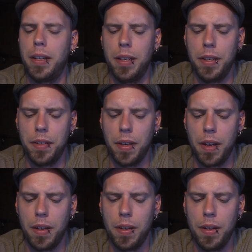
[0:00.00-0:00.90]
is
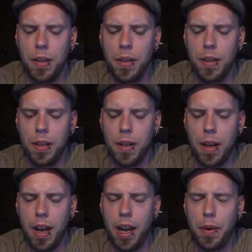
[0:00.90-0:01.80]

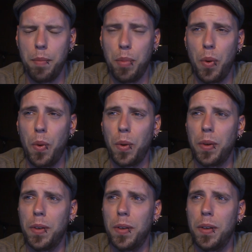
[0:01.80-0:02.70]
how
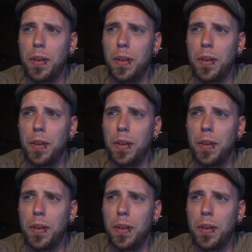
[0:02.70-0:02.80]
important